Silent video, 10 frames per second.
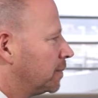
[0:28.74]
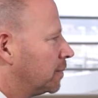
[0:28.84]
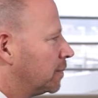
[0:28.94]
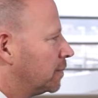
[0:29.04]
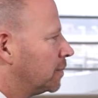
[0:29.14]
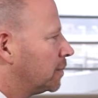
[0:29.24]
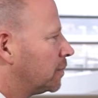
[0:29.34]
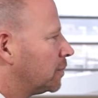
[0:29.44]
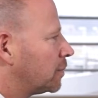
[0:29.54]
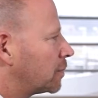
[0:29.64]

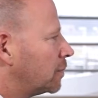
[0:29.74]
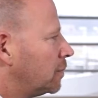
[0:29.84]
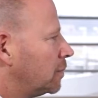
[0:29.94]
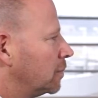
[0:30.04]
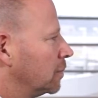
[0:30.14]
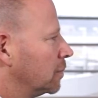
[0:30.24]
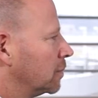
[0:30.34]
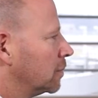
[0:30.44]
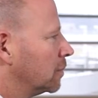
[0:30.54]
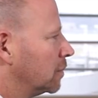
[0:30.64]

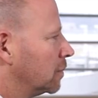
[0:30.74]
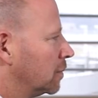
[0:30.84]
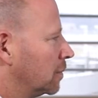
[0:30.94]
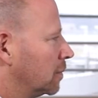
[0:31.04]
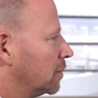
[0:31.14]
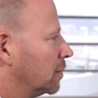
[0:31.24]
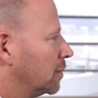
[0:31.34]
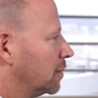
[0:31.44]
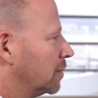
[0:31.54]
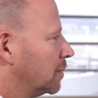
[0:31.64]

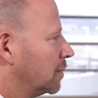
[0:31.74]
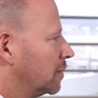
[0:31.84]
The person shown says nothing.